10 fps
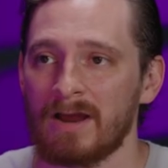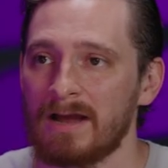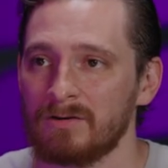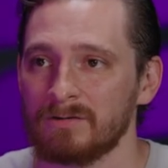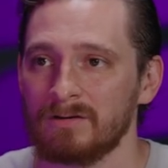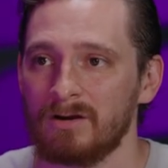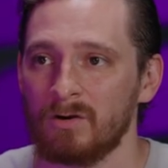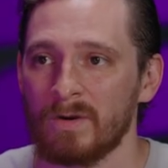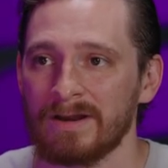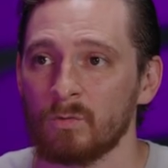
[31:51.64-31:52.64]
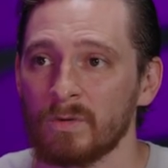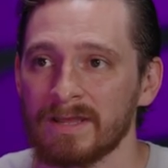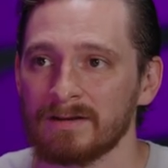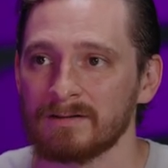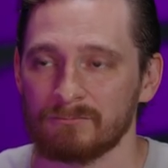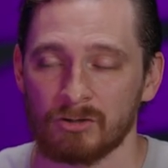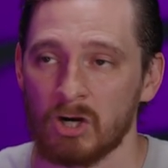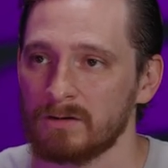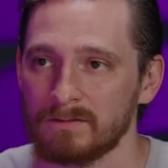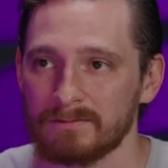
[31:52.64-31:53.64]
out a way to win
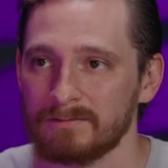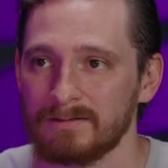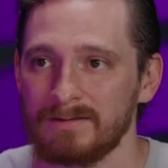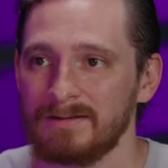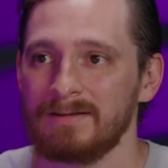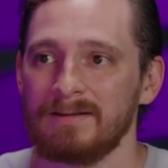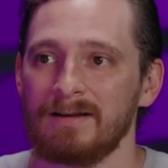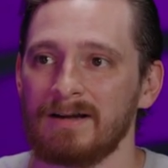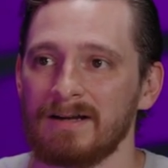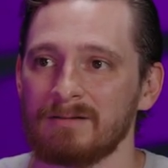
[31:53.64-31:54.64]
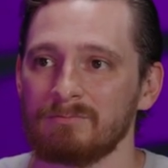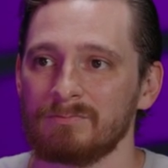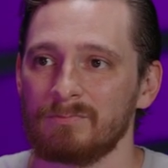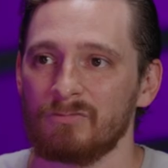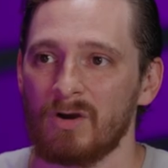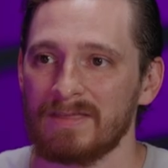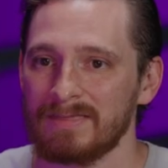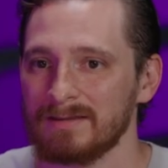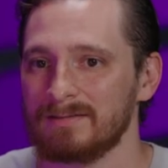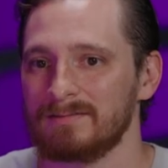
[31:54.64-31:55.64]
regardless. So I
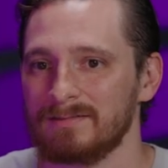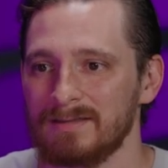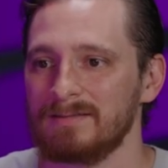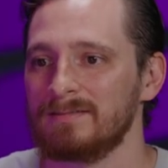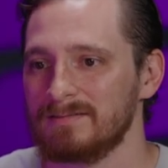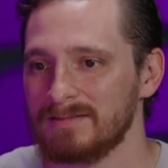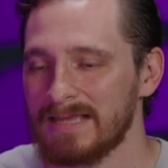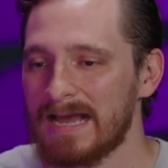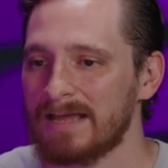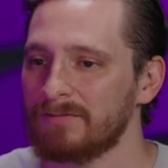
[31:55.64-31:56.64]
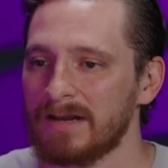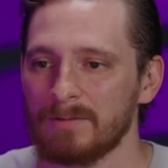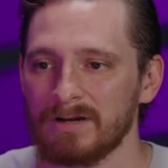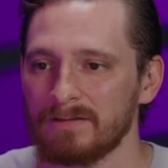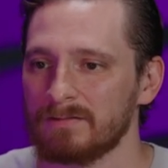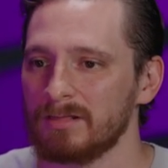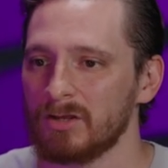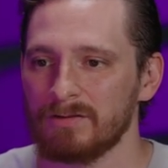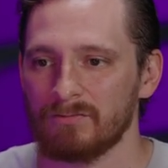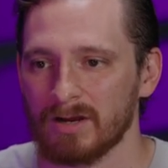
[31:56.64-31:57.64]
think, if anybody's
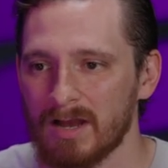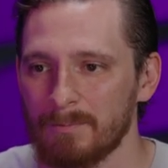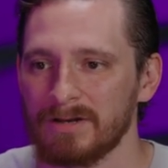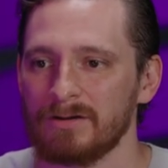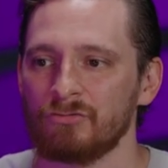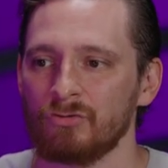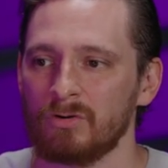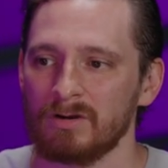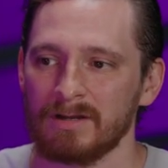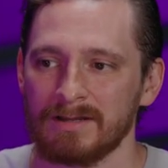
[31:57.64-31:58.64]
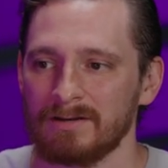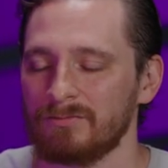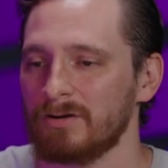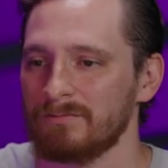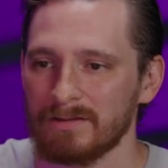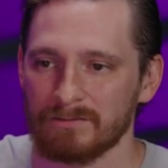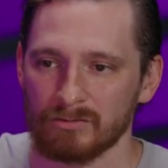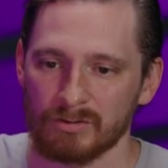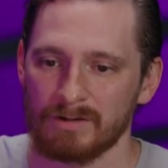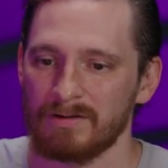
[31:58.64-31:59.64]
looking for a company to join, if you're an
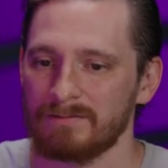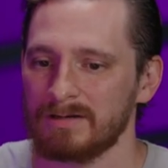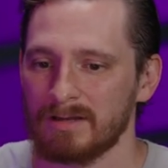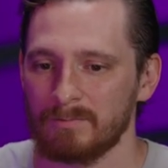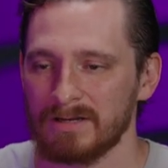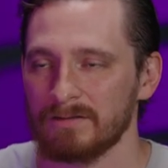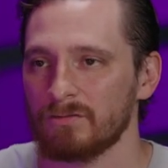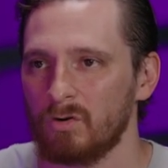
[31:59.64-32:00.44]
investor looking to invest in a company, it's